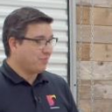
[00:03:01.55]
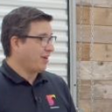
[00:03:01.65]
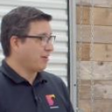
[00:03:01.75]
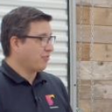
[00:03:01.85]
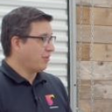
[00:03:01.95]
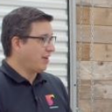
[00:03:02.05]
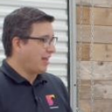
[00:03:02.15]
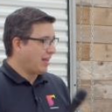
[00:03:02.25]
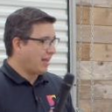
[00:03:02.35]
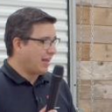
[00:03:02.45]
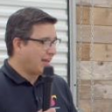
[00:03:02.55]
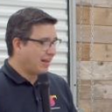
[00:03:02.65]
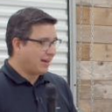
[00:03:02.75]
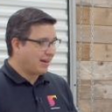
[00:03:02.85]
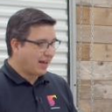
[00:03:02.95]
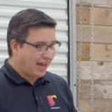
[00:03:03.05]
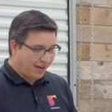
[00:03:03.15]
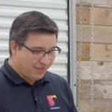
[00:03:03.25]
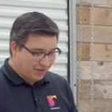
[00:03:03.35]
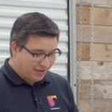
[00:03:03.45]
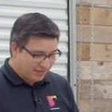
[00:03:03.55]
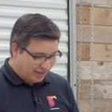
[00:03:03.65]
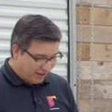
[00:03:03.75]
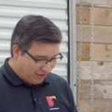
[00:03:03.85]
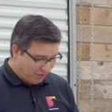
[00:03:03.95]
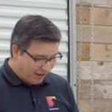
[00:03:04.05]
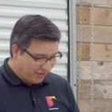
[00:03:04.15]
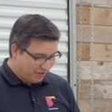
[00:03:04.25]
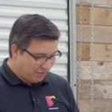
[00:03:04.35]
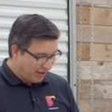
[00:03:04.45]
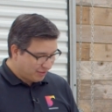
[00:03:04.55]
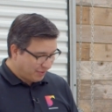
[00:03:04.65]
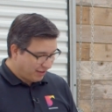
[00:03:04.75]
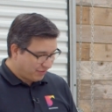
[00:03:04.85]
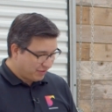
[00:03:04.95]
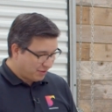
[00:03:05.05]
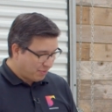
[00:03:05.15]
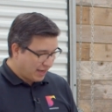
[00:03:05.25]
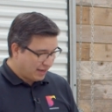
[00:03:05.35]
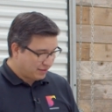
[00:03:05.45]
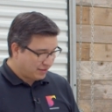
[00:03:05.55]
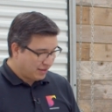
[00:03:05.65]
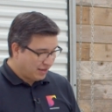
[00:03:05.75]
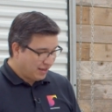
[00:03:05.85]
a microphone. And I've noticed that, you know, when I've used wireless microphones in the past,